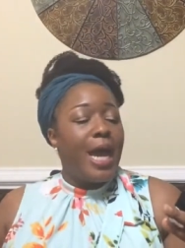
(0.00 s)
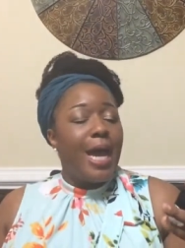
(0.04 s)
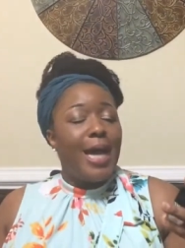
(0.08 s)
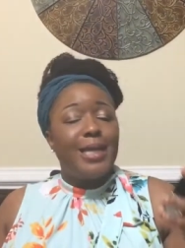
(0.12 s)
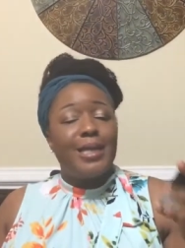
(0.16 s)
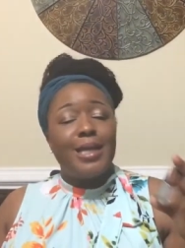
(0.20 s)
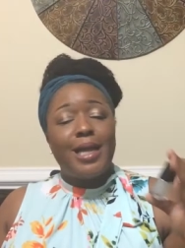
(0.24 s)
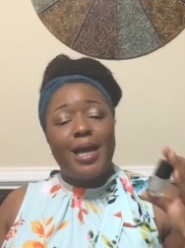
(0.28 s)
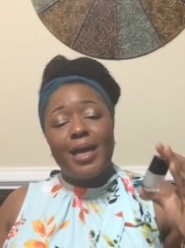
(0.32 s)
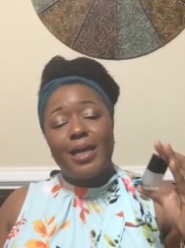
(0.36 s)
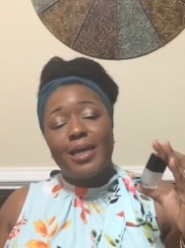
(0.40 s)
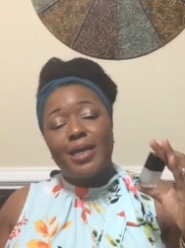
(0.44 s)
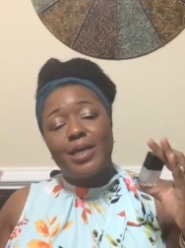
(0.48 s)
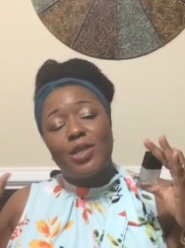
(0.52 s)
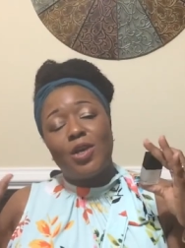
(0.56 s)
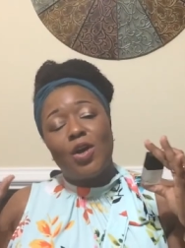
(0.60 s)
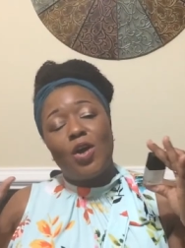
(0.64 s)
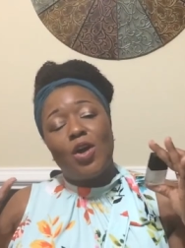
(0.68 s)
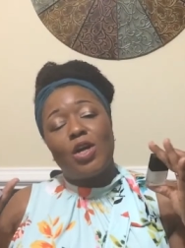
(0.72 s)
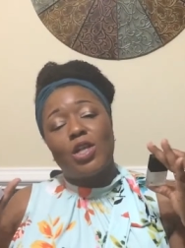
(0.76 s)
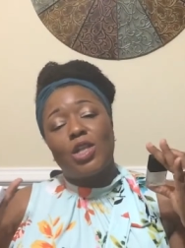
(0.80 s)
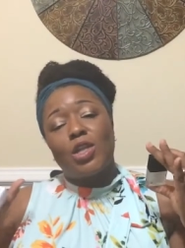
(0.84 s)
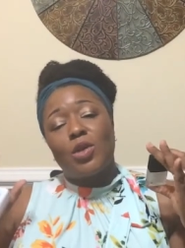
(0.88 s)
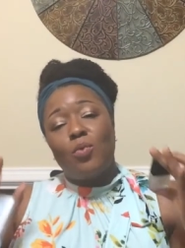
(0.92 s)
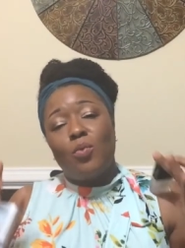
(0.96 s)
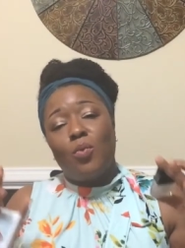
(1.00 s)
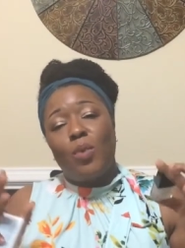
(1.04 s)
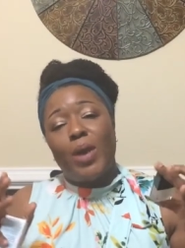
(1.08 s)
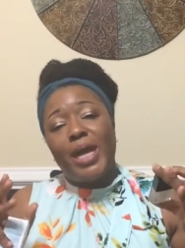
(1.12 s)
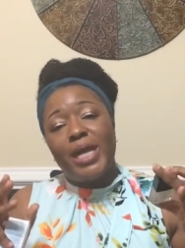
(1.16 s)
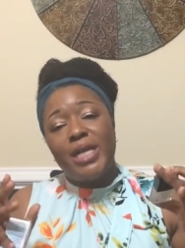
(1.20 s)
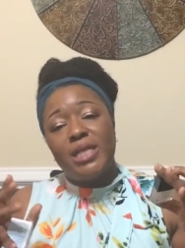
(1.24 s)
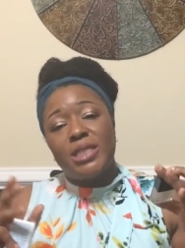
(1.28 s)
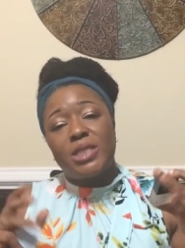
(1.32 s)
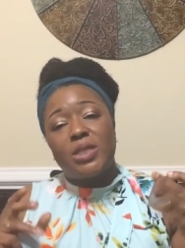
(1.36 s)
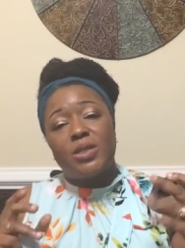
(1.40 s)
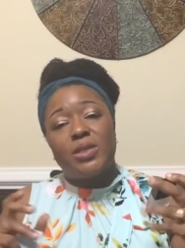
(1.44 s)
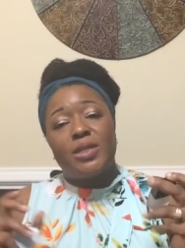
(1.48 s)
And I can hardly
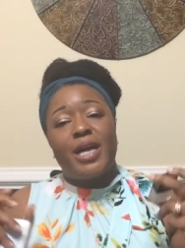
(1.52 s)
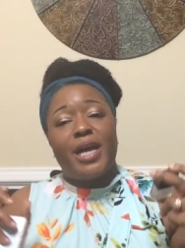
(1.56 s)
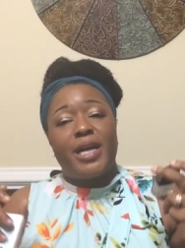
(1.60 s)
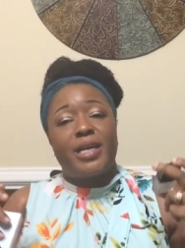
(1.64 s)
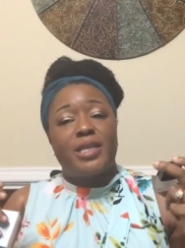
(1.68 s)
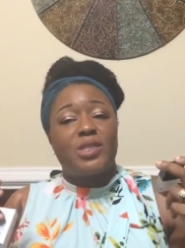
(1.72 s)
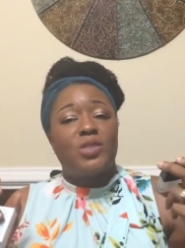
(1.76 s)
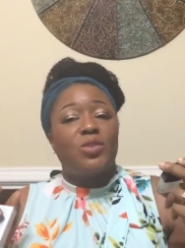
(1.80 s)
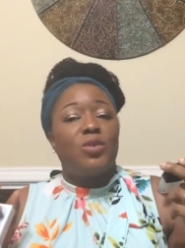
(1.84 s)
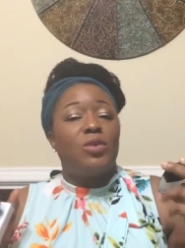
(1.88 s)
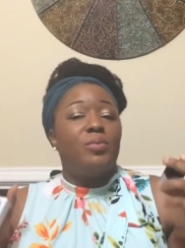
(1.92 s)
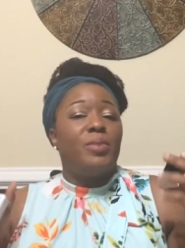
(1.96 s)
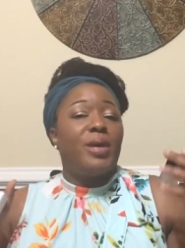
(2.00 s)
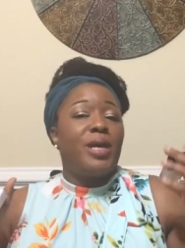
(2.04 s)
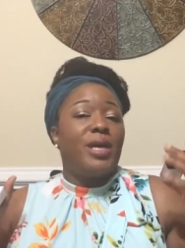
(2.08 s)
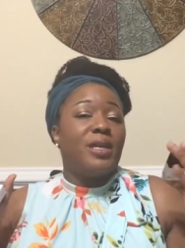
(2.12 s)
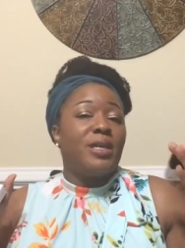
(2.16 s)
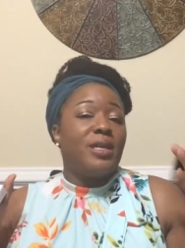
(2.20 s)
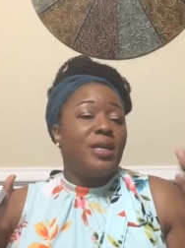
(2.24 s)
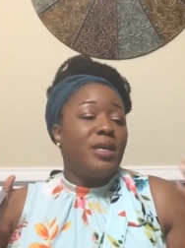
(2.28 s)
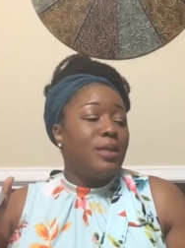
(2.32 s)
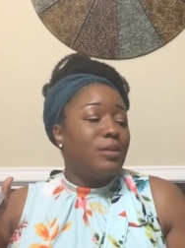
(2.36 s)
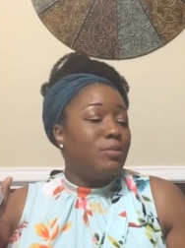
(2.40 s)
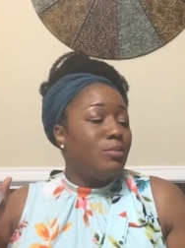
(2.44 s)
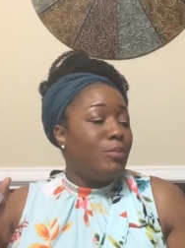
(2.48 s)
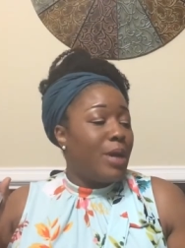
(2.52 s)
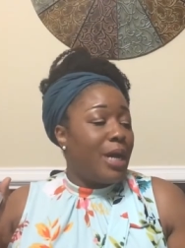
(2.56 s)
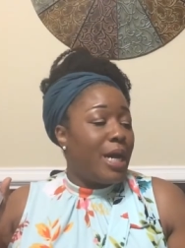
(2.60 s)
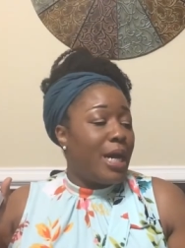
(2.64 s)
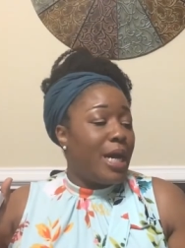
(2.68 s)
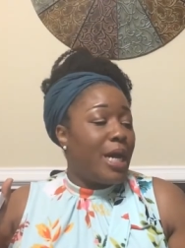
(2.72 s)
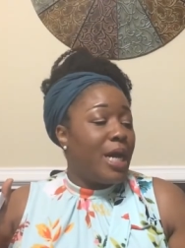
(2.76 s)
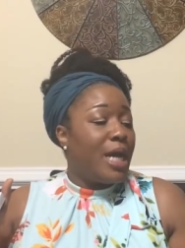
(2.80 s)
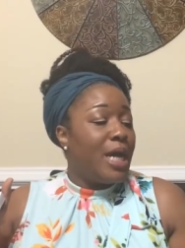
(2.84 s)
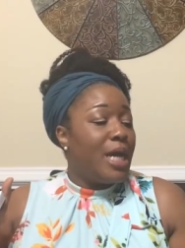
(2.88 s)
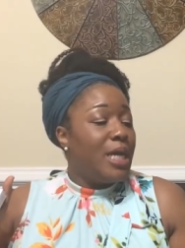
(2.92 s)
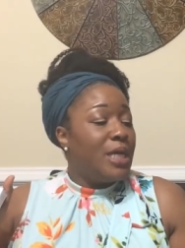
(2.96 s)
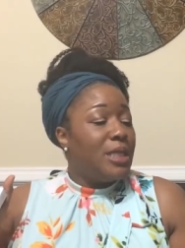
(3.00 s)
wait so that I can start back getting
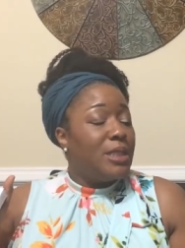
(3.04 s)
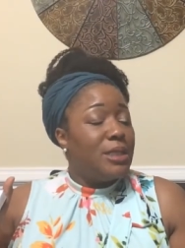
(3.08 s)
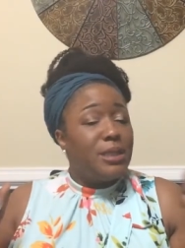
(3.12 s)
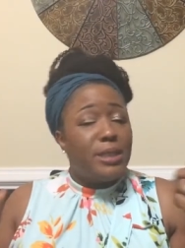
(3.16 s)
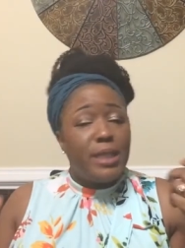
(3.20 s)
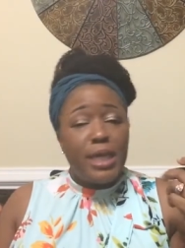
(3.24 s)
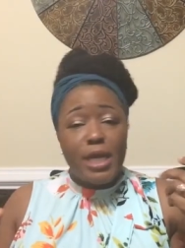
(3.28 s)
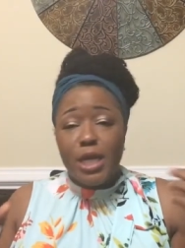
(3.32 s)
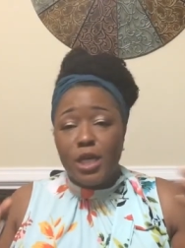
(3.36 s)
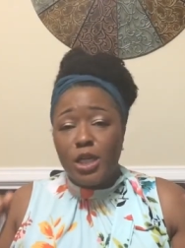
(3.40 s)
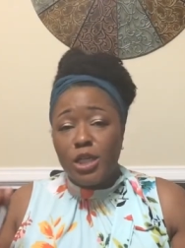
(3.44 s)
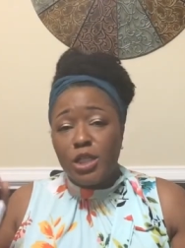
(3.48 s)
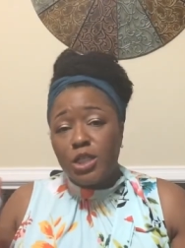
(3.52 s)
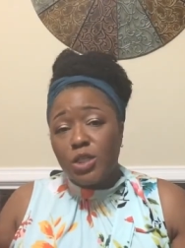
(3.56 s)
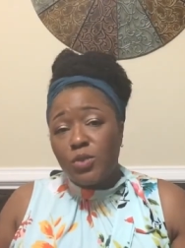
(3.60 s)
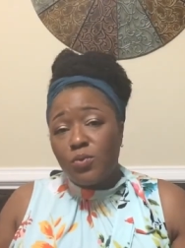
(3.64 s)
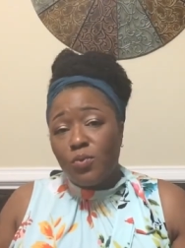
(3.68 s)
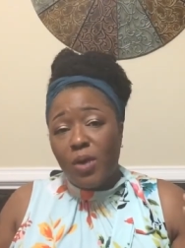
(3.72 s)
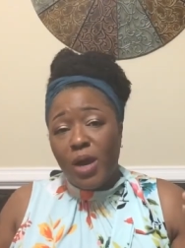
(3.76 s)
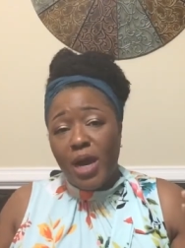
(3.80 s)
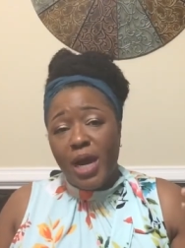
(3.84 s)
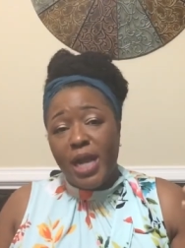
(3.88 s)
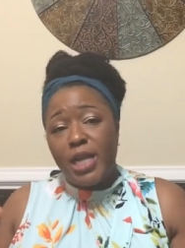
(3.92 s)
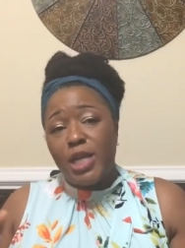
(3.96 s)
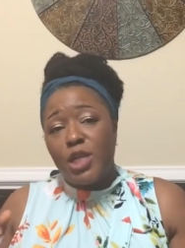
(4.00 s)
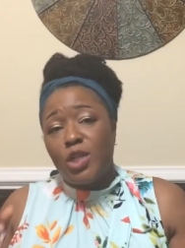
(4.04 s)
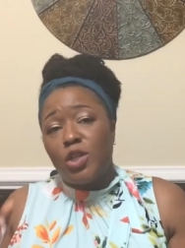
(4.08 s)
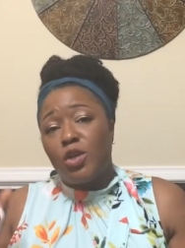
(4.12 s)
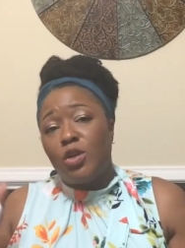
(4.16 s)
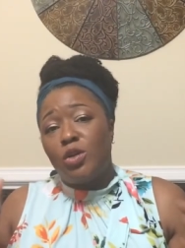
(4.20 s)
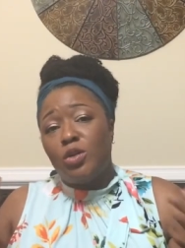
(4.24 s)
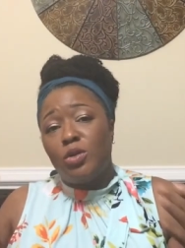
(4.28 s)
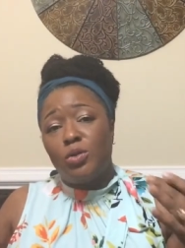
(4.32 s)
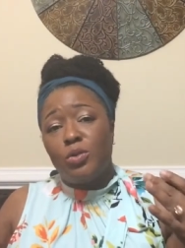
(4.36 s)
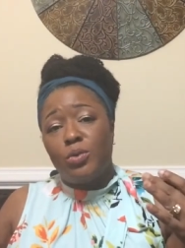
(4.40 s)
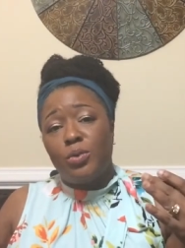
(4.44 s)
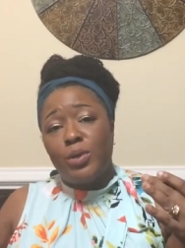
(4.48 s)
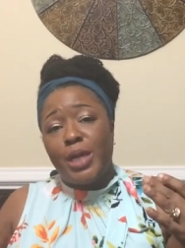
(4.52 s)
my nails right, you
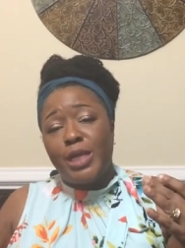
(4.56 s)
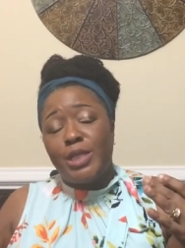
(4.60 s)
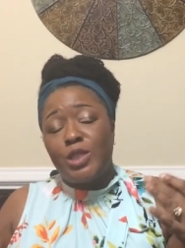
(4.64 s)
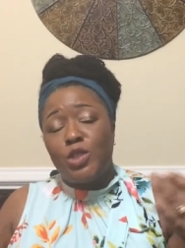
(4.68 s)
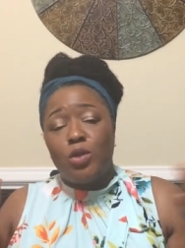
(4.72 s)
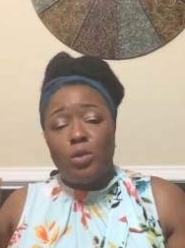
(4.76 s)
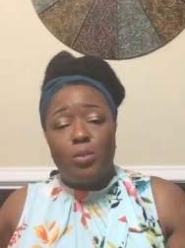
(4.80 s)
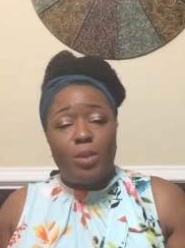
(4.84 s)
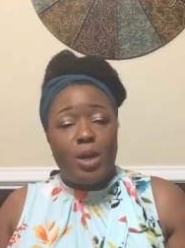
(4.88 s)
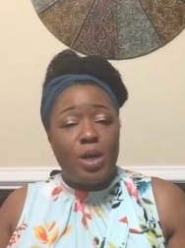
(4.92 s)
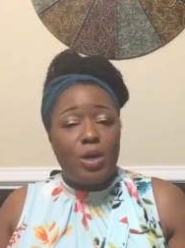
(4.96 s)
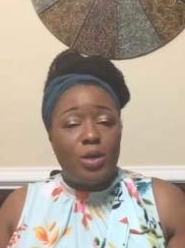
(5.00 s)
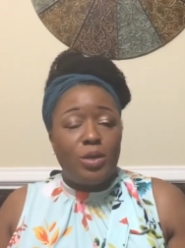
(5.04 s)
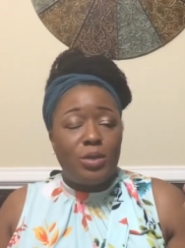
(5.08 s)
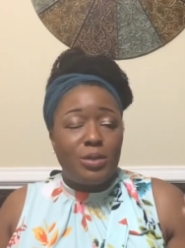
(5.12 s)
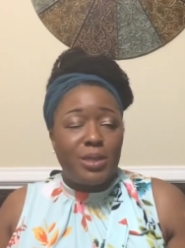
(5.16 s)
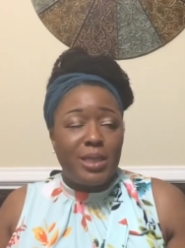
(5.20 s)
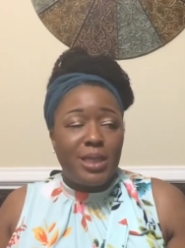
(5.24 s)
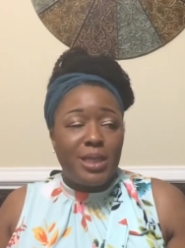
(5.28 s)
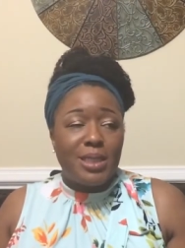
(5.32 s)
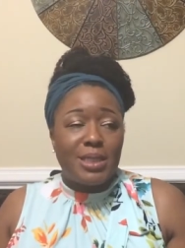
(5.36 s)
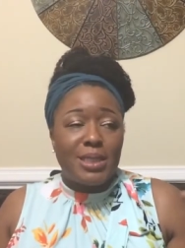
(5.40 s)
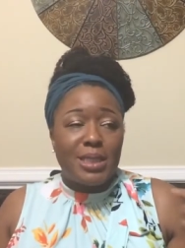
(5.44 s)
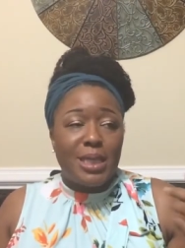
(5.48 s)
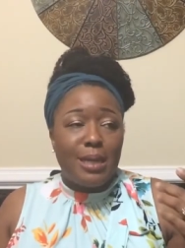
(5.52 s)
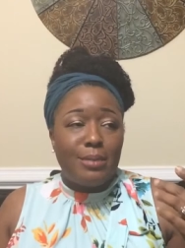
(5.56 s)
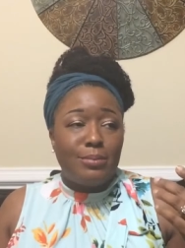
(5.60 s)
know, and doing my own nails.